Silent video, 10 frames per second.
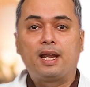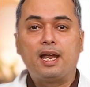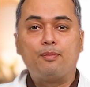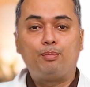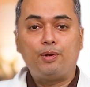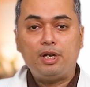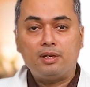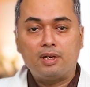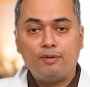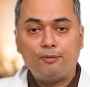can
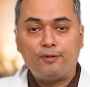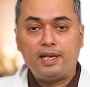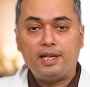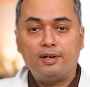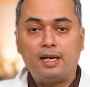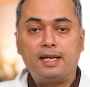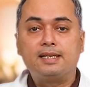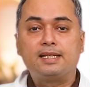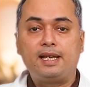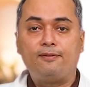prevent liver failure
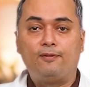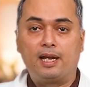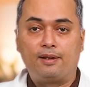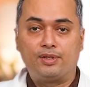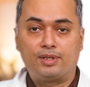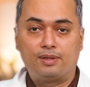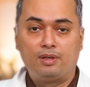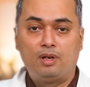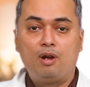and save lives.